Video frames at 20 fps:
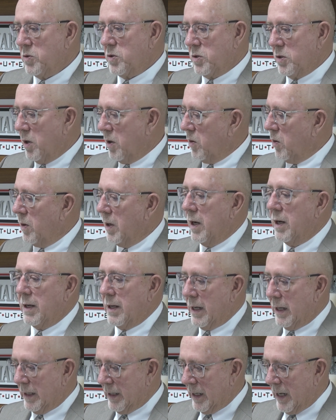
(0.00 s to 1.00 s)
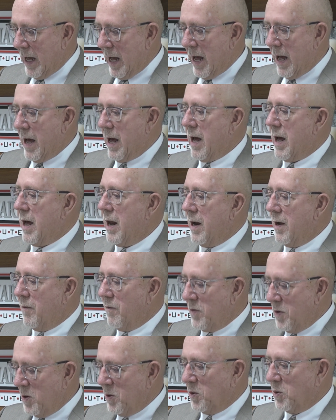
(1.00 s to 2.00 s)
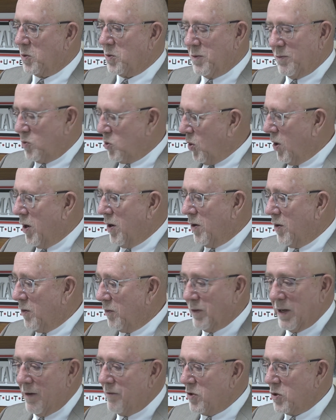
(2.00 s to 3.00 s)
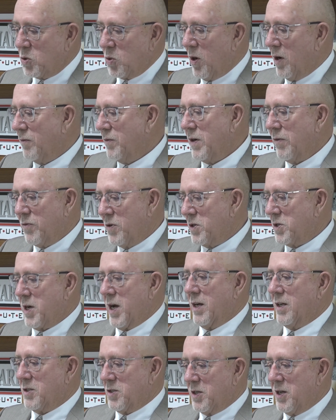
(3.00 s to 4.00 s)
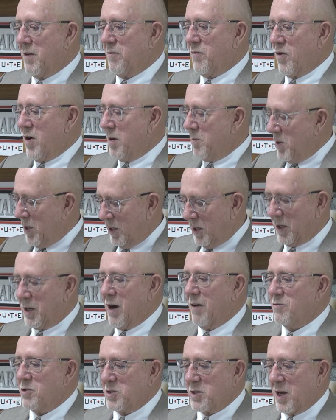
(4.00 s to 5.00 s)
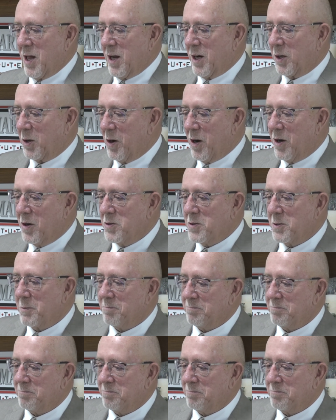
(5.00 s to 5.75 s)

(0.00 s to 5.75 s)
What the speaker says: So a lot of, you know, 11, 12 different titles to that farm bill. It covers a lot of ground.